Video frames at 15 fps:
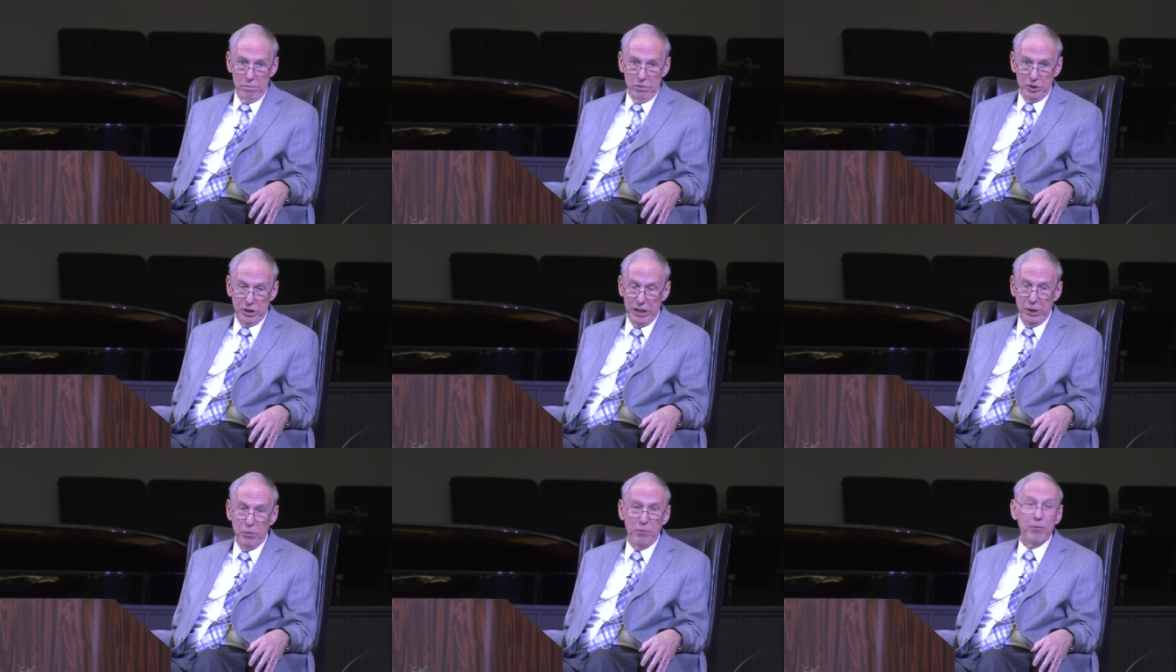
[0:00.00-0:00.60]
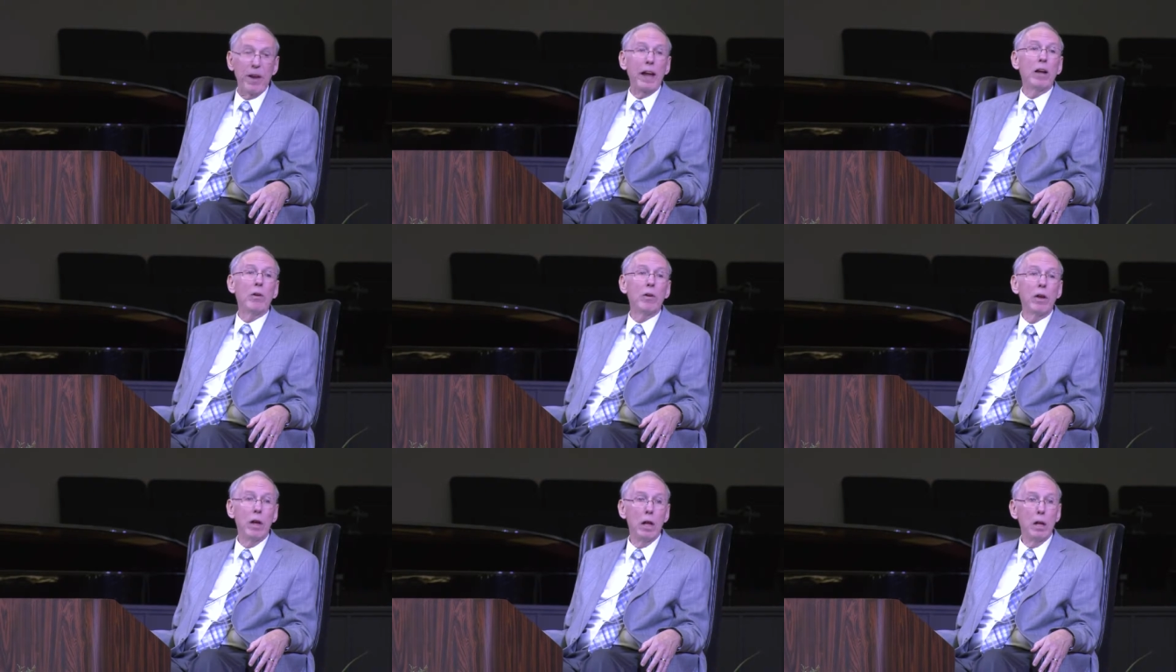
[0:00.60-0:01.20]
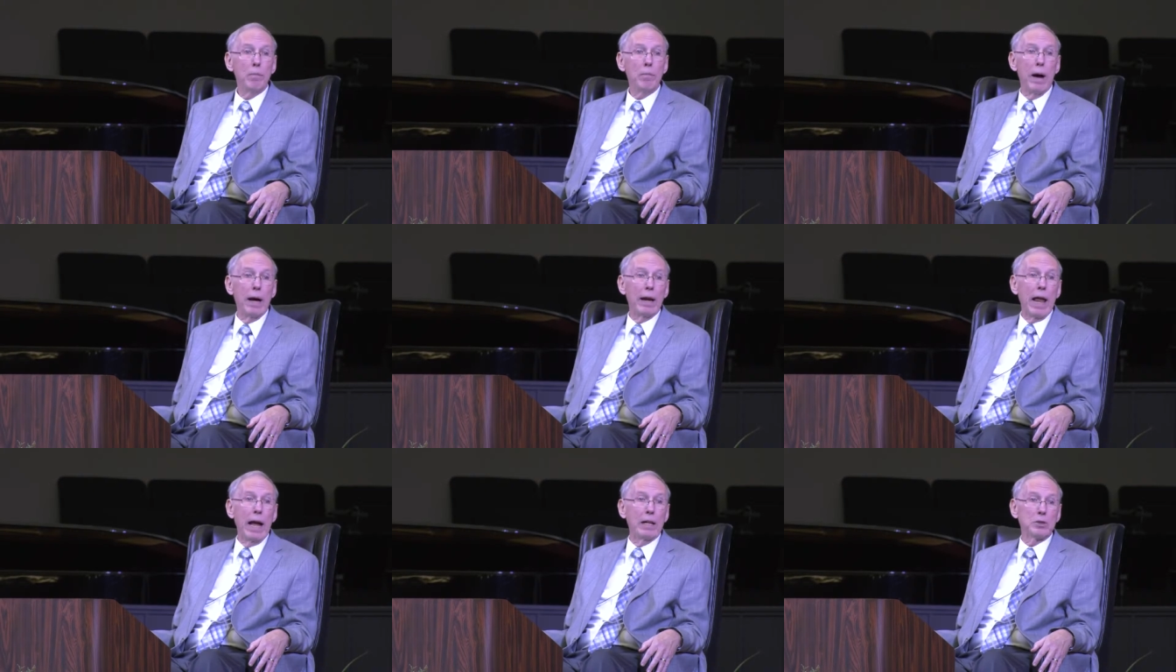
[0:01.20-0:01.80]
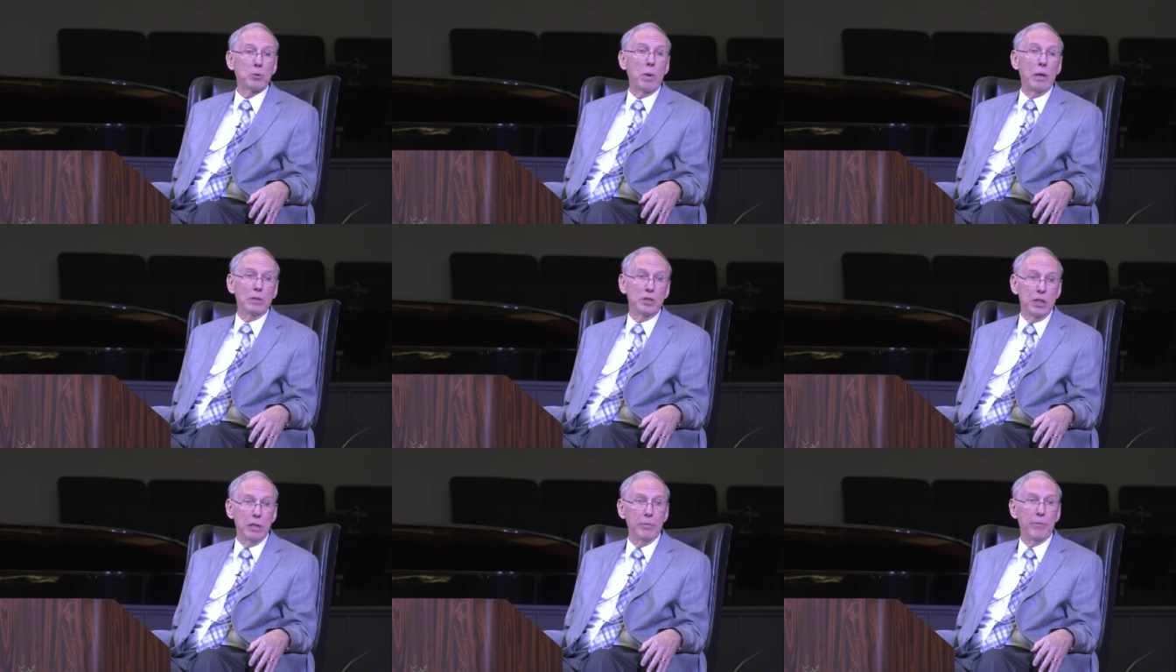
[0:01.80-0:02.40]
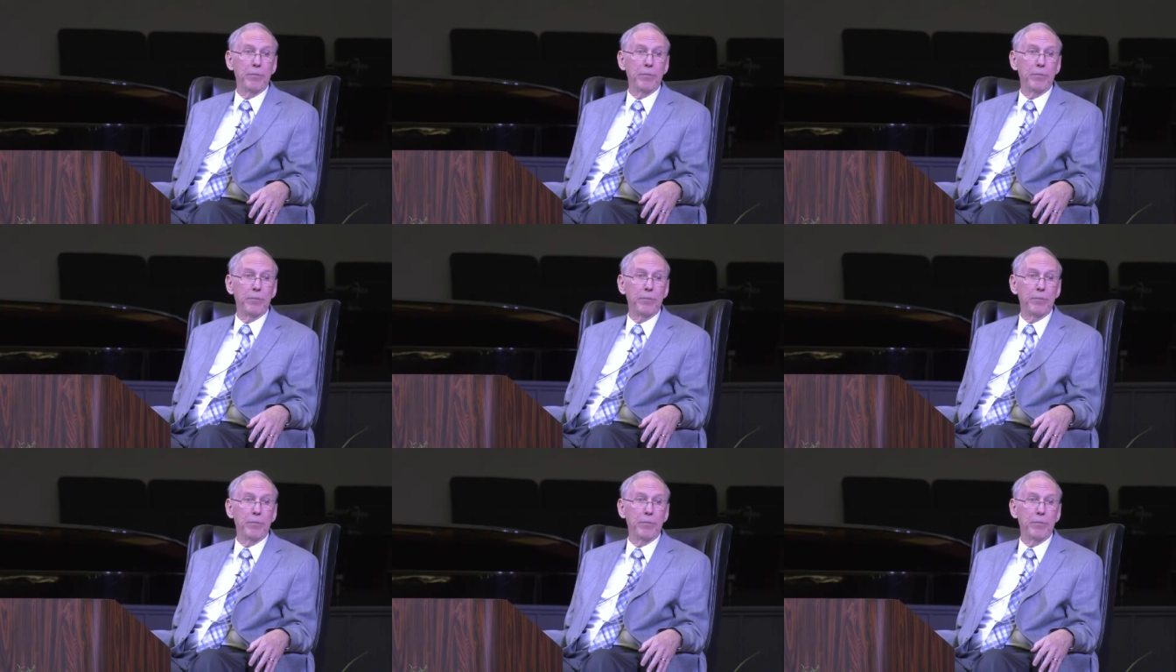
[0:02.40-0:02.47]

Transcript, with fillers: See, you failed my last question.